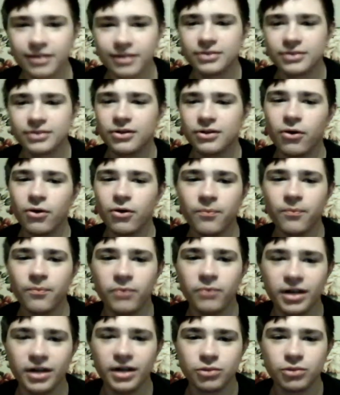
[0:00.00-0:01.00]
So
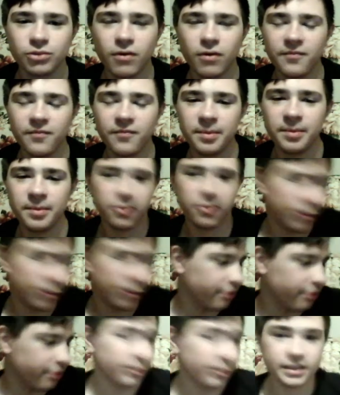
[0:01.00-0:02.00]
we got 12 people in
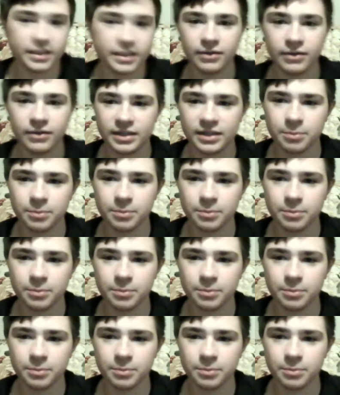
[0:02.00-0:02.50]
here, 13 likes.